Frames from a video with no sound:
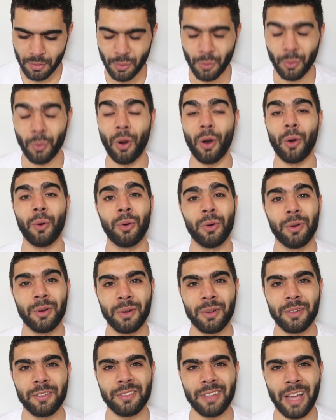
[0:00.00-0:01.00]
Whoa,
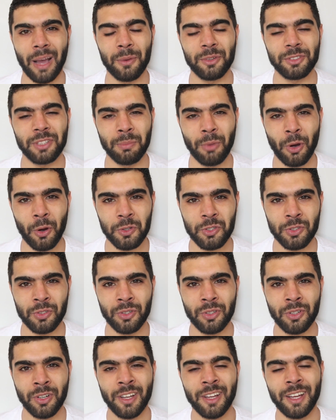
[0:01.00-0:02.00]
that was
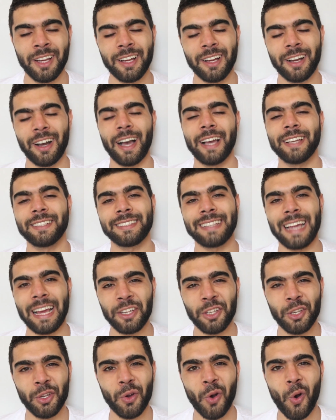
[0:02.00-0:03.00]
emotional. Guys,
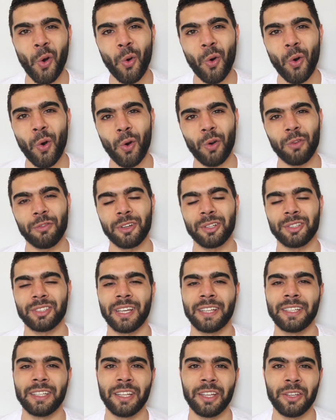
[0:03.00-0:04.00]
thank you all for
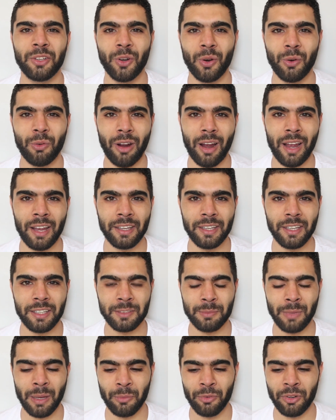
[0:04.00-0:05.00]
sending in your Ryan
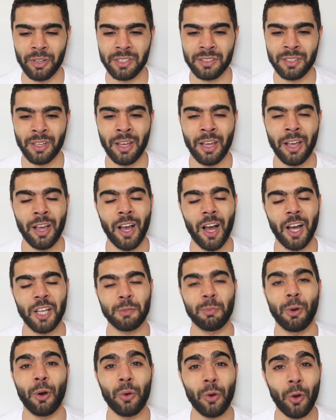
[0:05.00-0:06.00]
Giggs memories. I
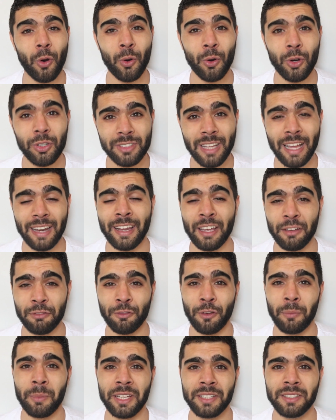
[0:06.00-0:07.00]
suppose all that left
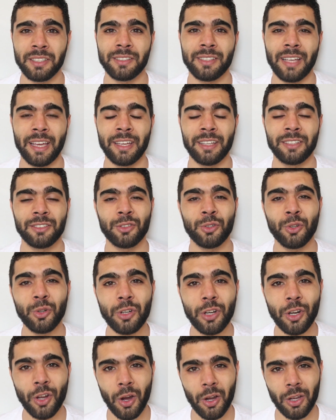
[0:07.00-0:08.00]
for me to say is
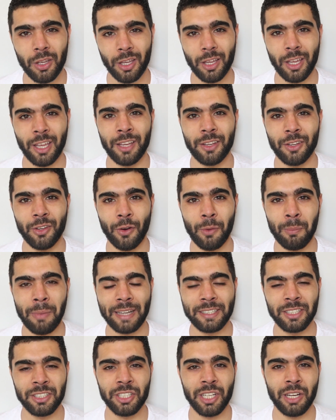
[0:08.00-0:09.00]
good luck in your
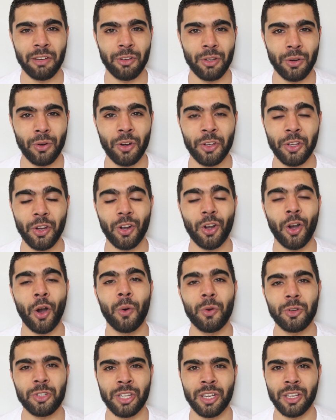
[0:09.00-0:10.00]
managerial or your
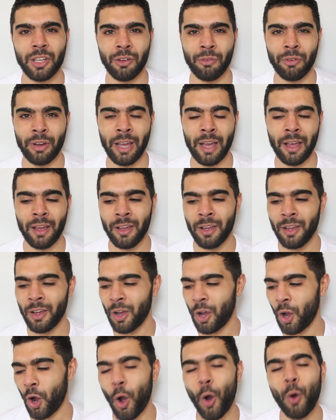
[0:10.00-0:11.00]
coaching career.
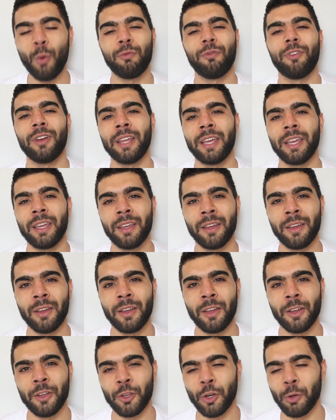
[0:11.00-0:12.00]
Hopefully,
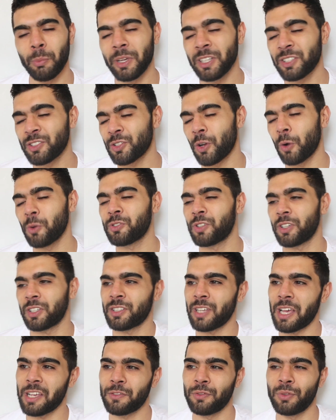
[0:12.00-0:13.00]
you'll be so
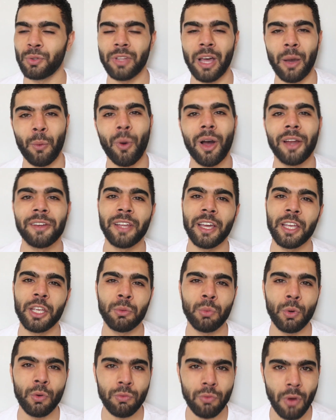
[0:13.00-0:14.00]
successful that one day
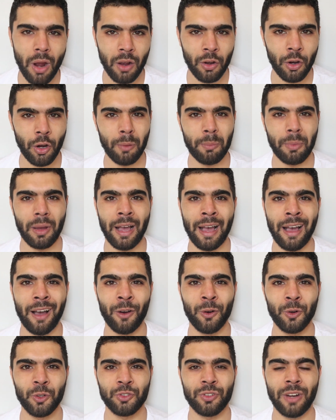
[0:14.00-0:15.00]
you will rock up at
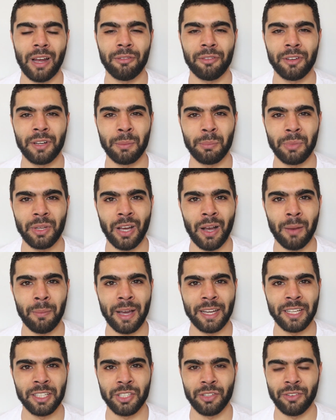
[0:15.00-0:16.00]
Old Trafford and be our
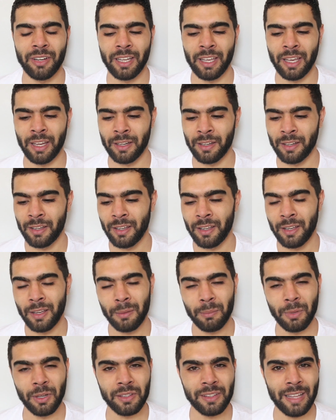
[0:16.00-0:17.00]
manager again.
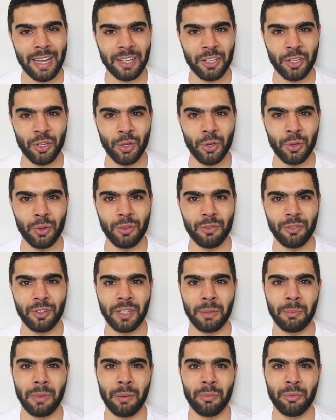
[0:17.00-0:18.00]
But thank you for
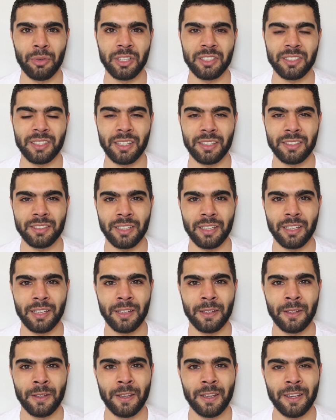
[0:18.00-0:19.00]
the memories, Giggsy.
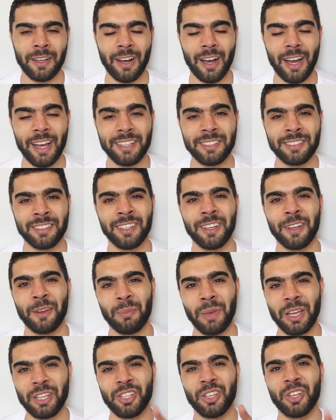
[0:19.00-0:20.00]
Guys,
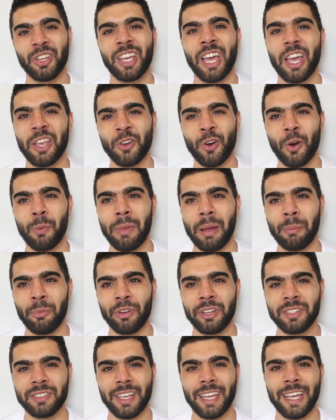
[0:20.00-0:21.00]
make sure you get your
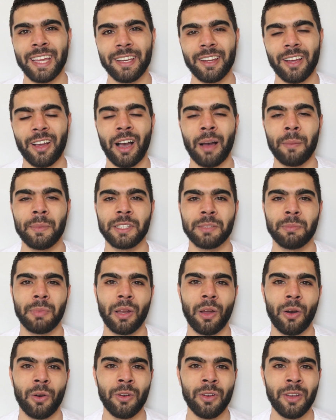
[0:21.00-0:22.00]
memories in the comments
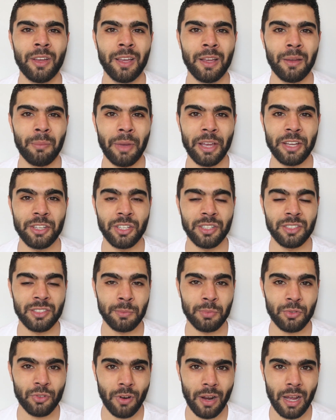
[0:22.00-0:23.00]
below. Make sure you
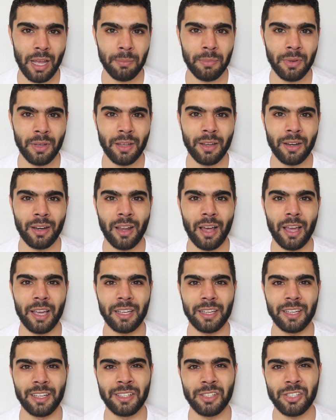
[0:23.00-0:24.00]
subscribe,
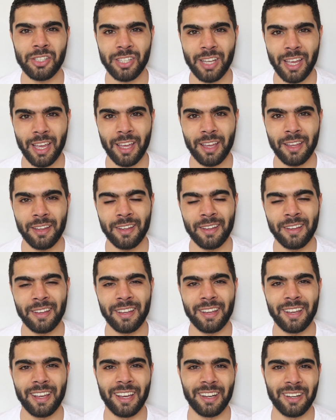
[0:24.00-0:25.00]
like and share,
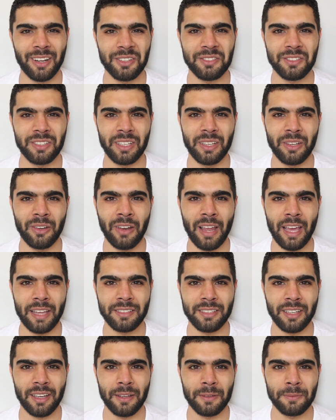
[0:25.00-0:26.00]
and I'll see you
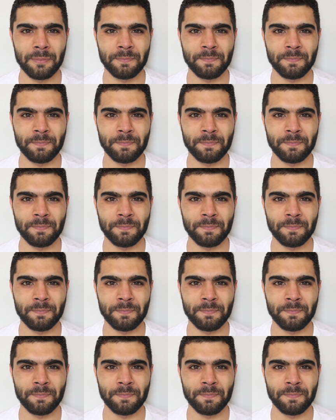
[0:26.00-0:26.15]
later.